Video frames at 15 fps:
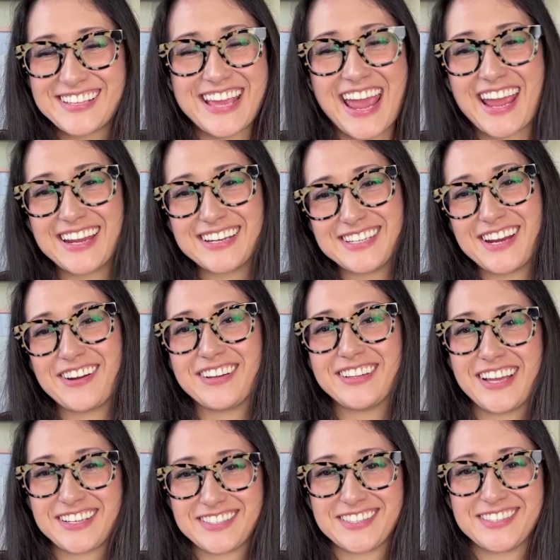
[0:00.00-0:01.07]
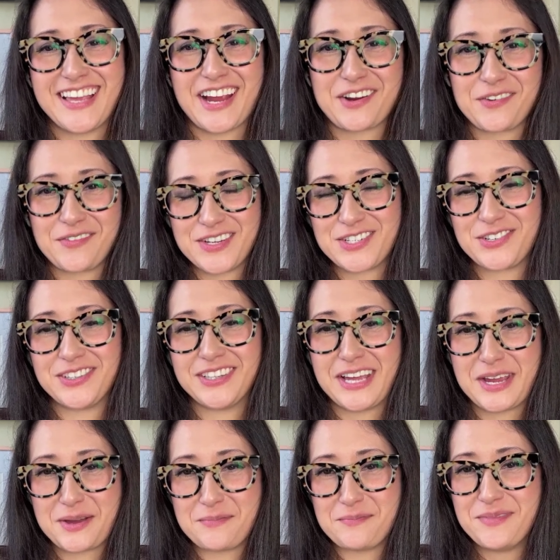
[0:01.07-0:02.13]
Hey, Tara likes the sacrificial
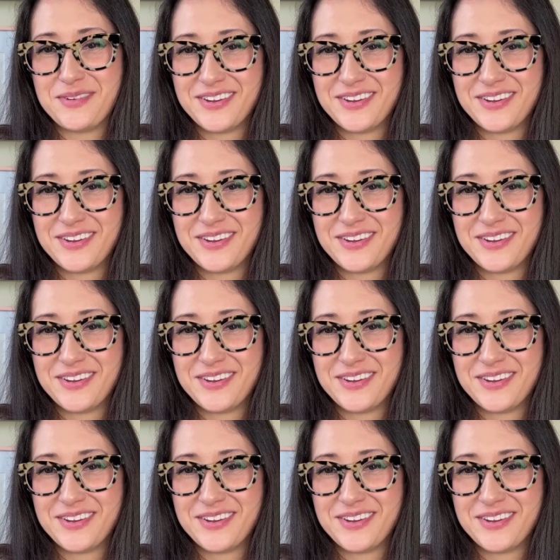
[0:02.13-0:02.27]
lamb.